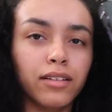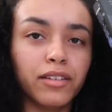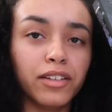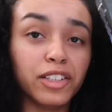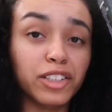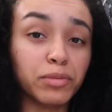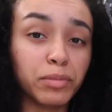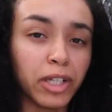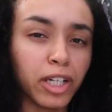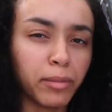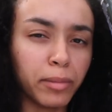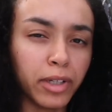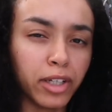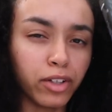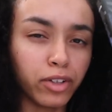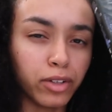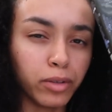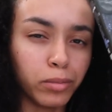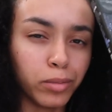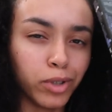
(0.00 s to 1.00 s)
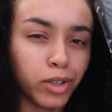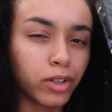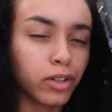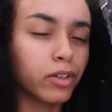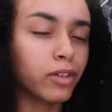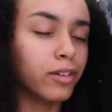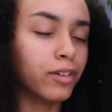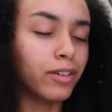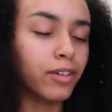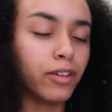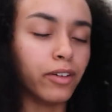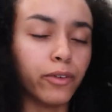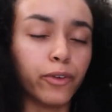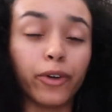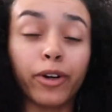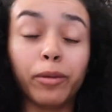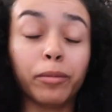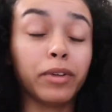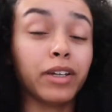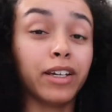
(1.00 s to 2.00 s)
This better be a good book
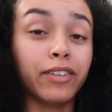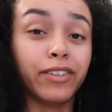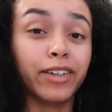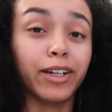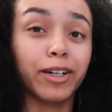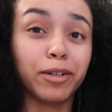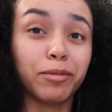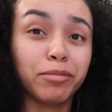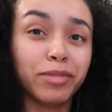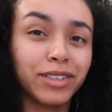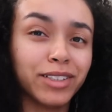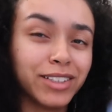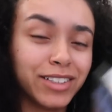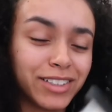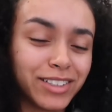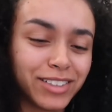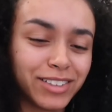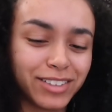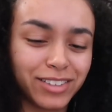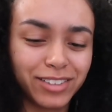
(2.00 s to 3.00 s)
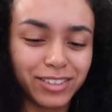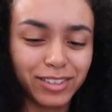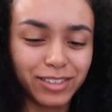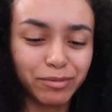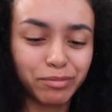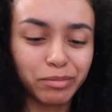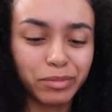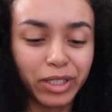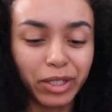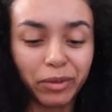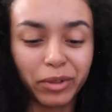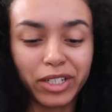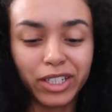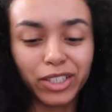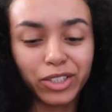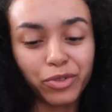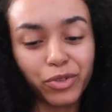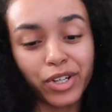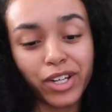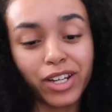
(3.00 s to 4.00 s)
or I'm giving up. But I
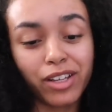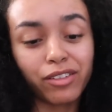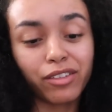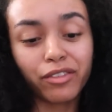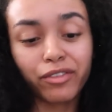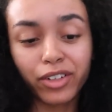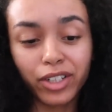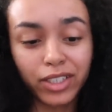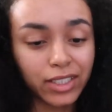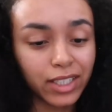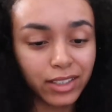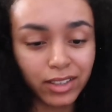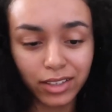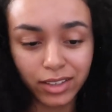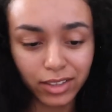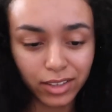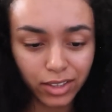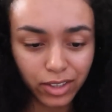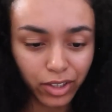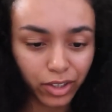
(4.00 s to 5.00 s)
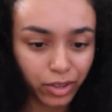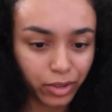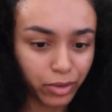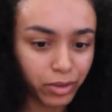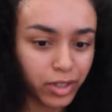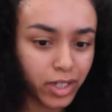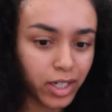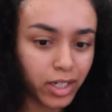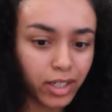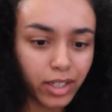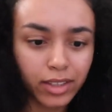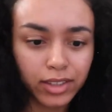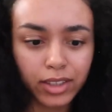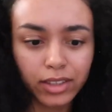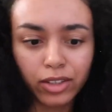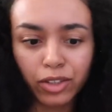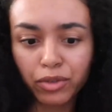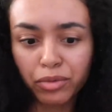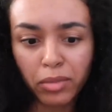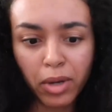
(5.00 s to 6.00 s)
wanted to read the first sentence to you because I
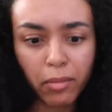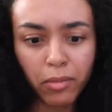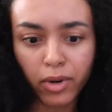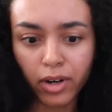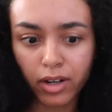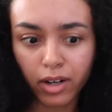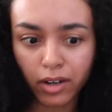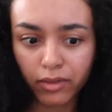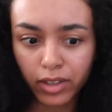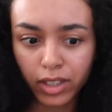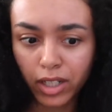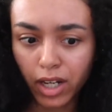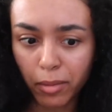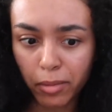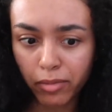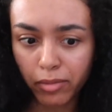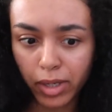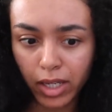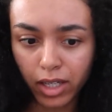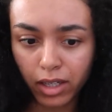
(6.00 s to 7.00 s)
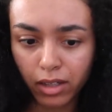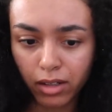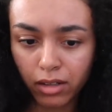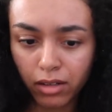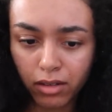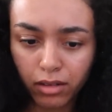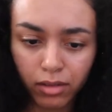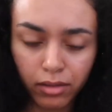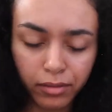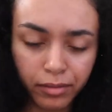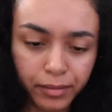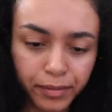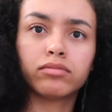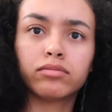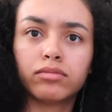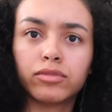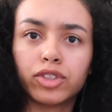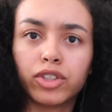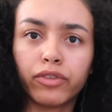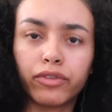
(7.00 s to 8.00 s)
don't remember it off the top of my head.
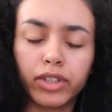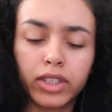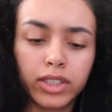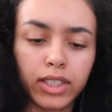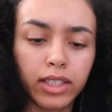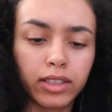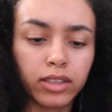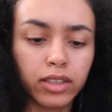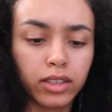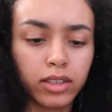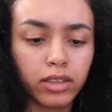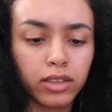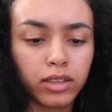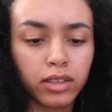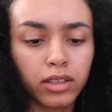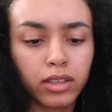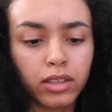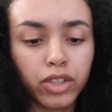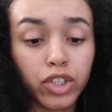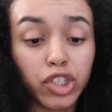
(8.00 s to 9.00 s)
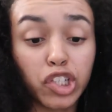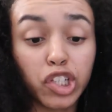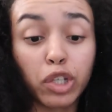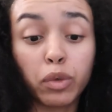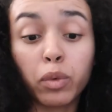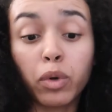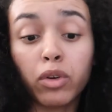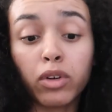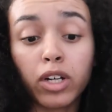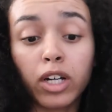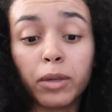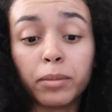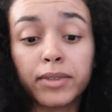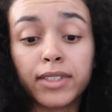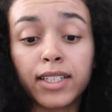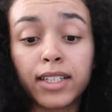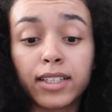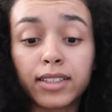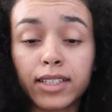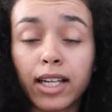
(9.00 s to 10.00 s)
So first sentence, she woke up
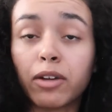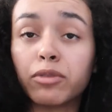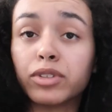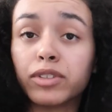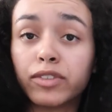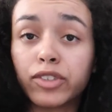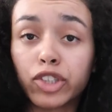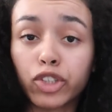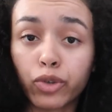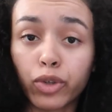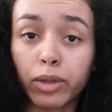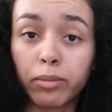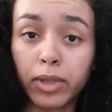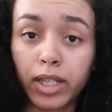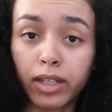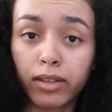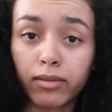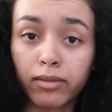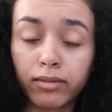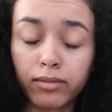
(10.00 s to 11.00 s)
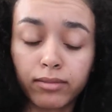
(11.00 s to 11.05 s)
to the sound of screaming.